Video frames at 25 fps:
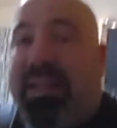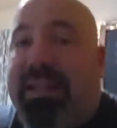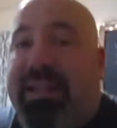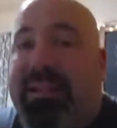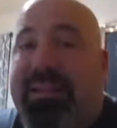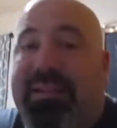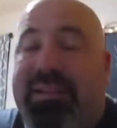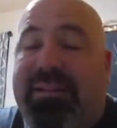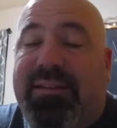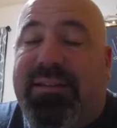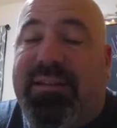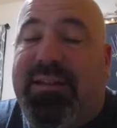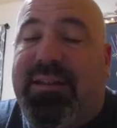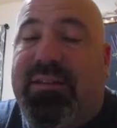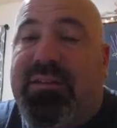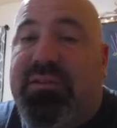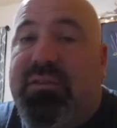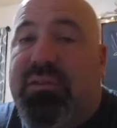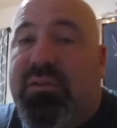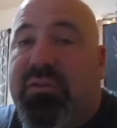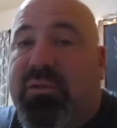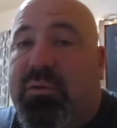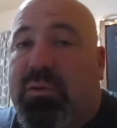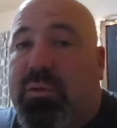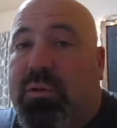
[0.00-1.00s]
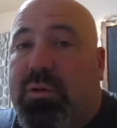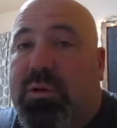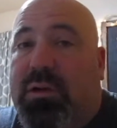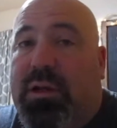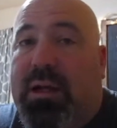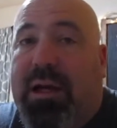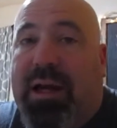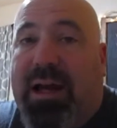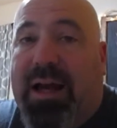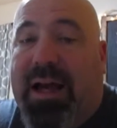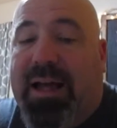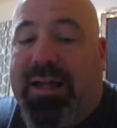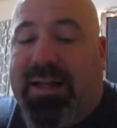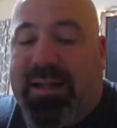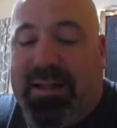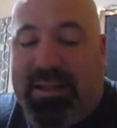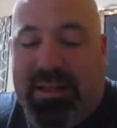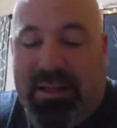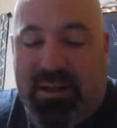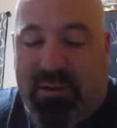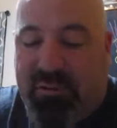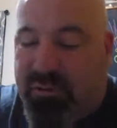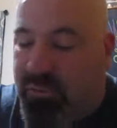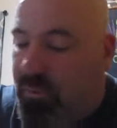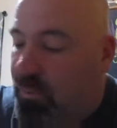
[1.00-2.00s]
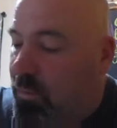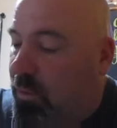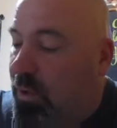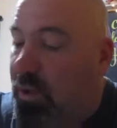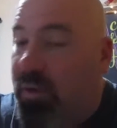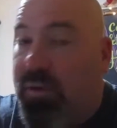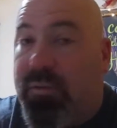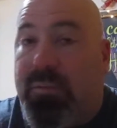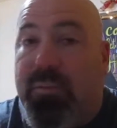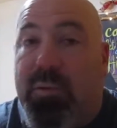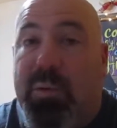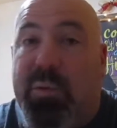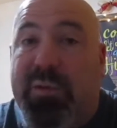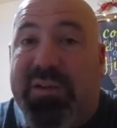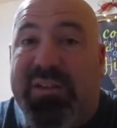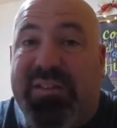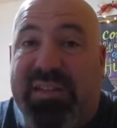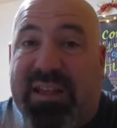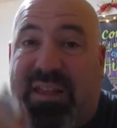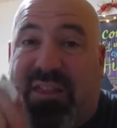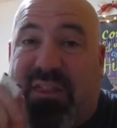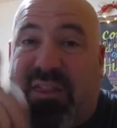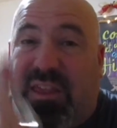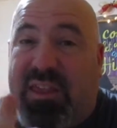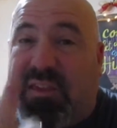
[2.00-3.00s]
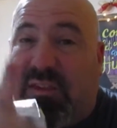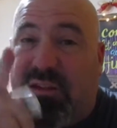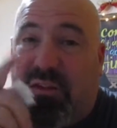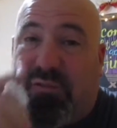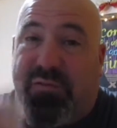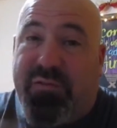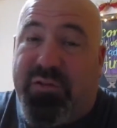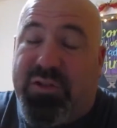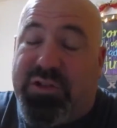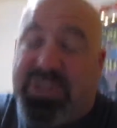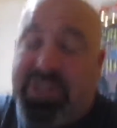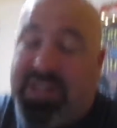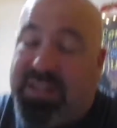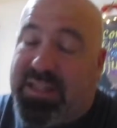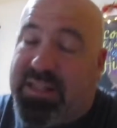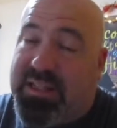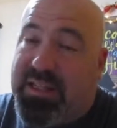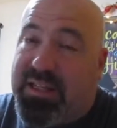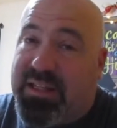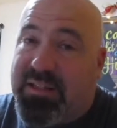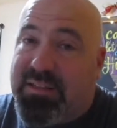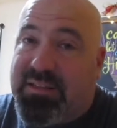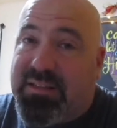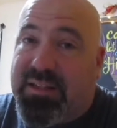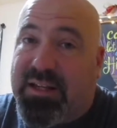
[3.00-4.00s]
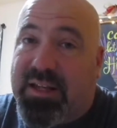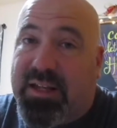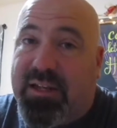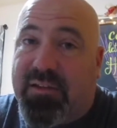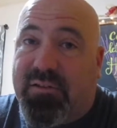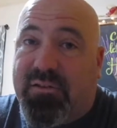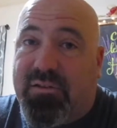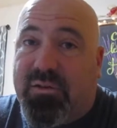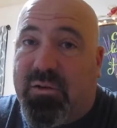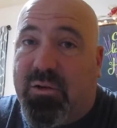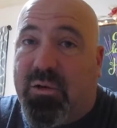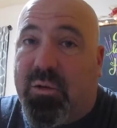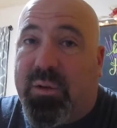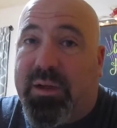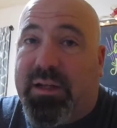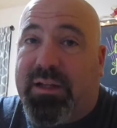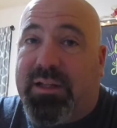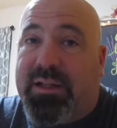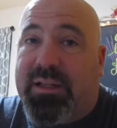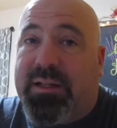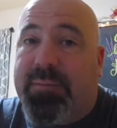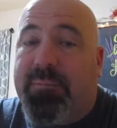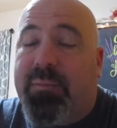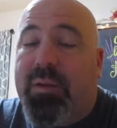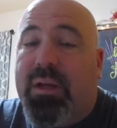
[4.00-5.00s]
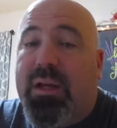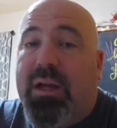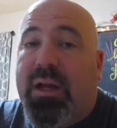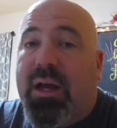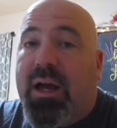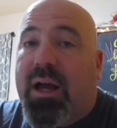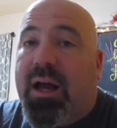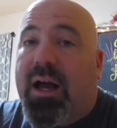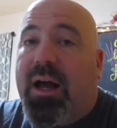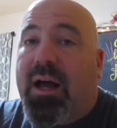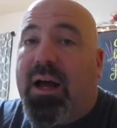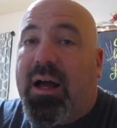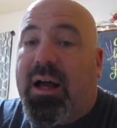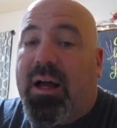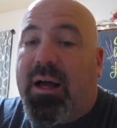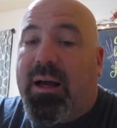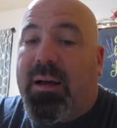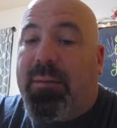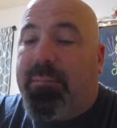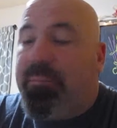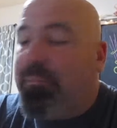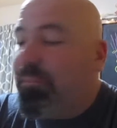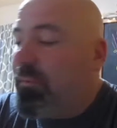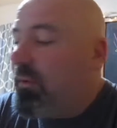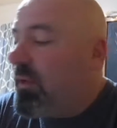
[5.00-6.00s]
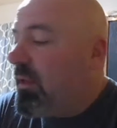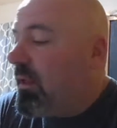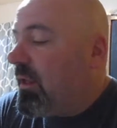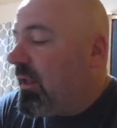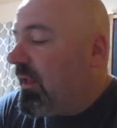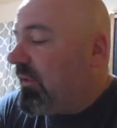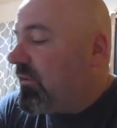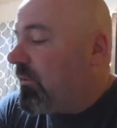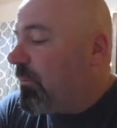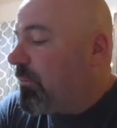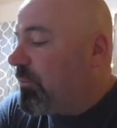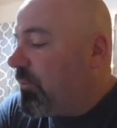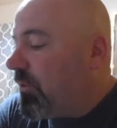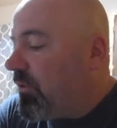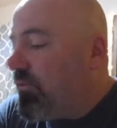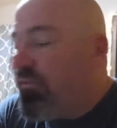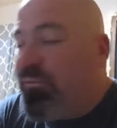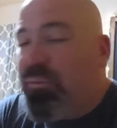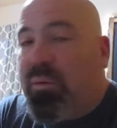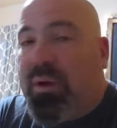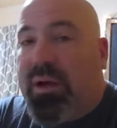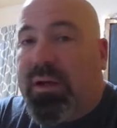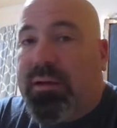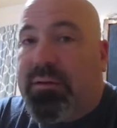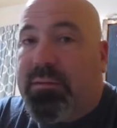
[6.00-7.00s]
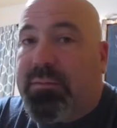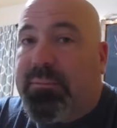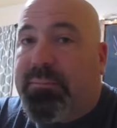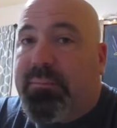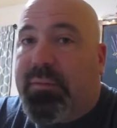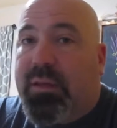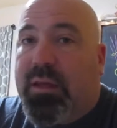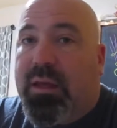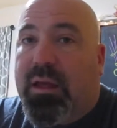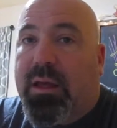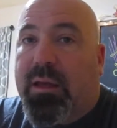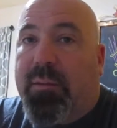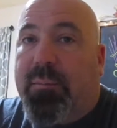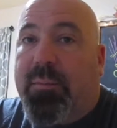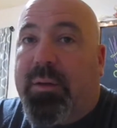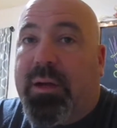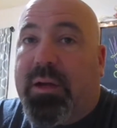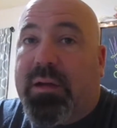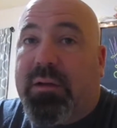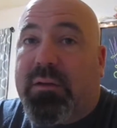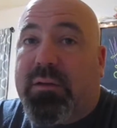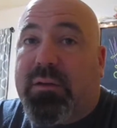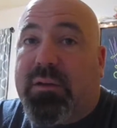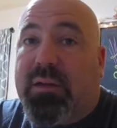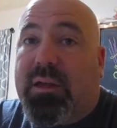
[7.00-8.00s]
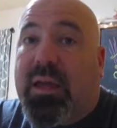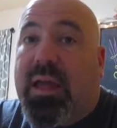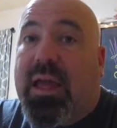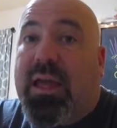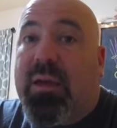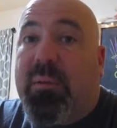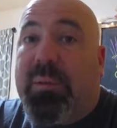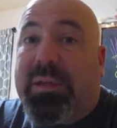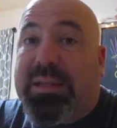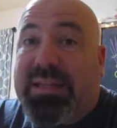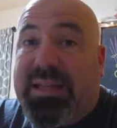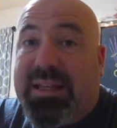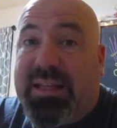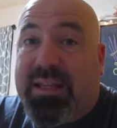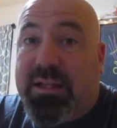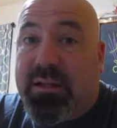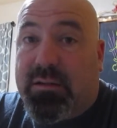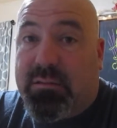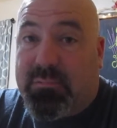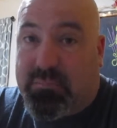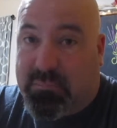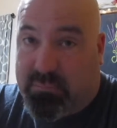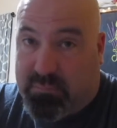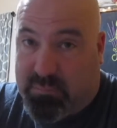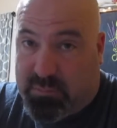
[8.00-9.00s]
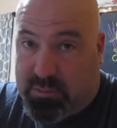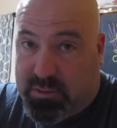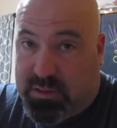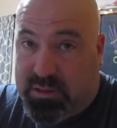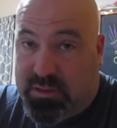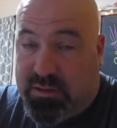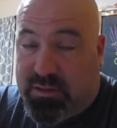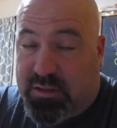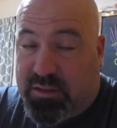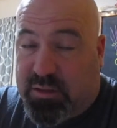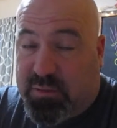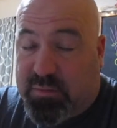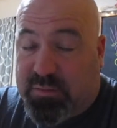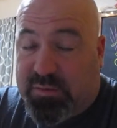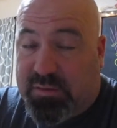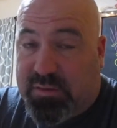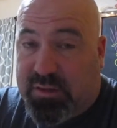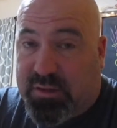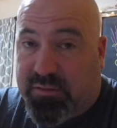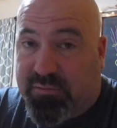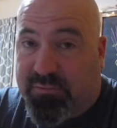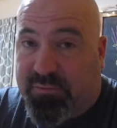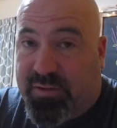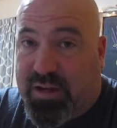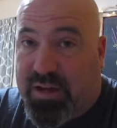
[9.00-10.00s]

to get these kids to school. I got to get to work. We want to say thank you for checking in today so quickly. Um, it's a brief one, but hey, we did it continuously.